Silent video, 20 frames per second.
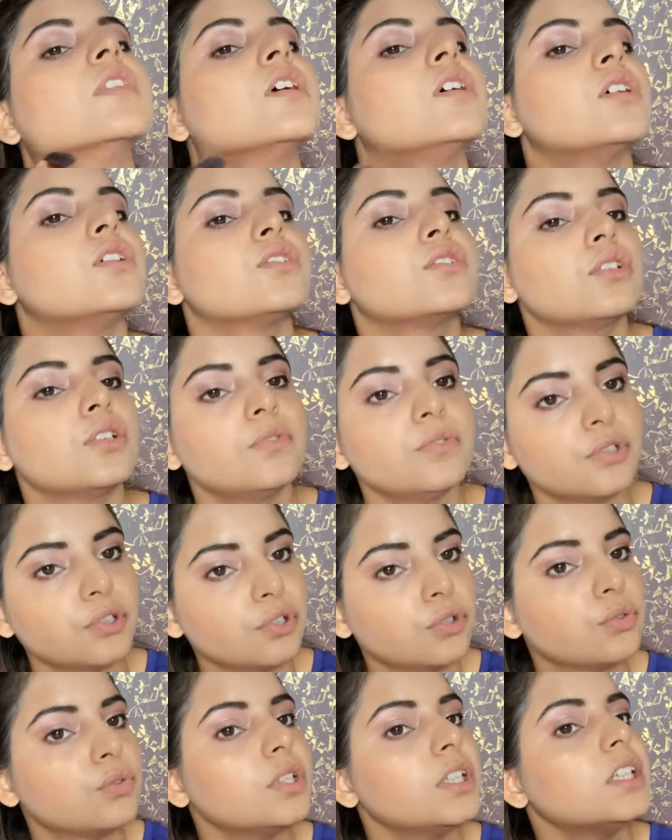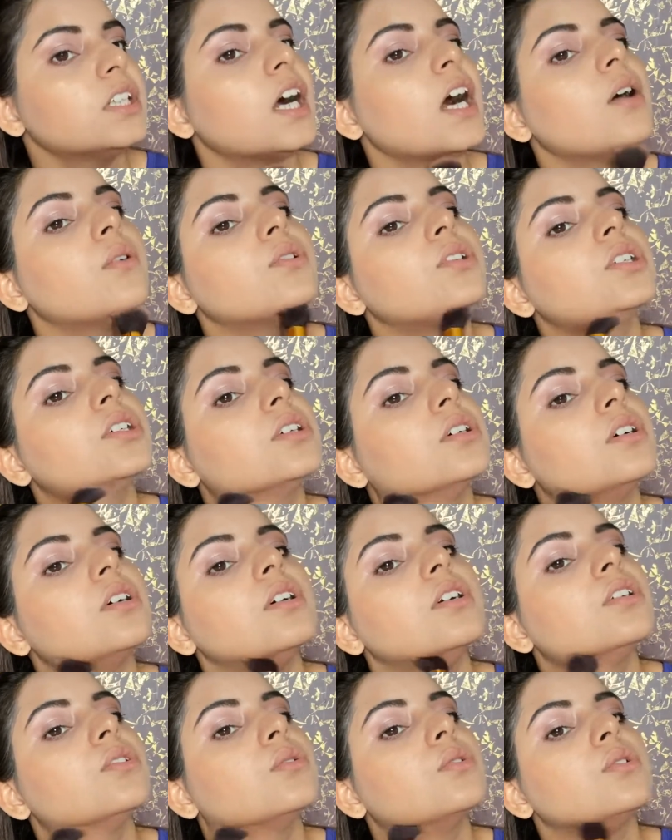So if you do it out
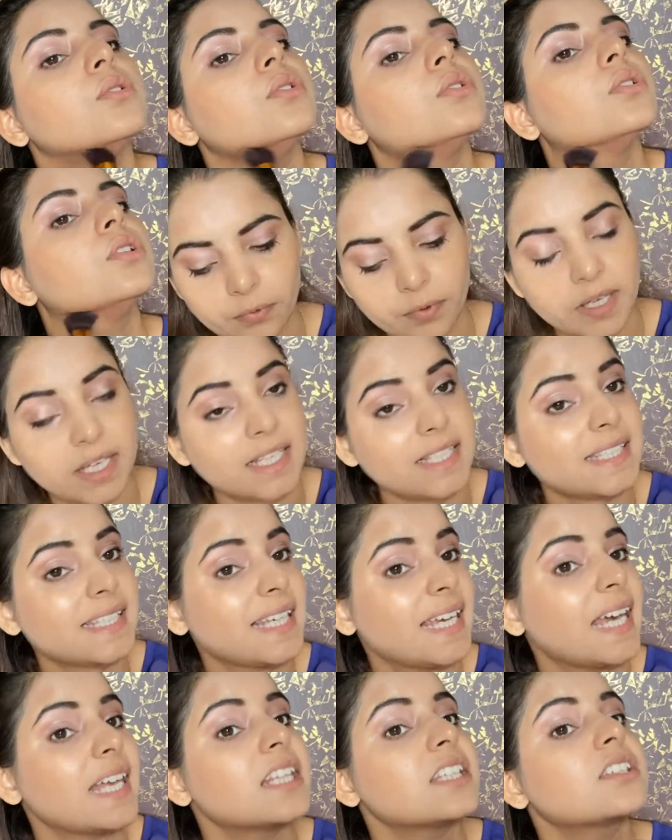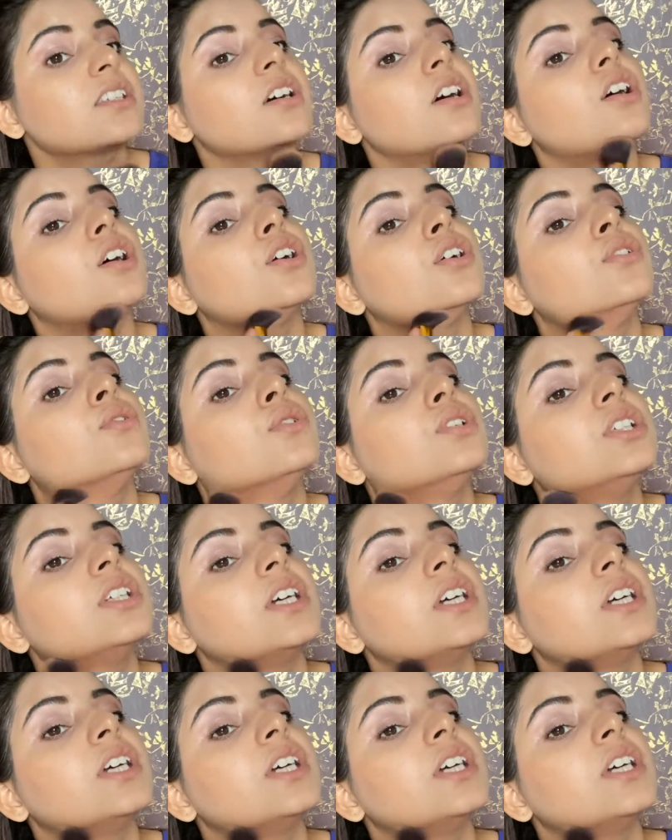here, face gets a good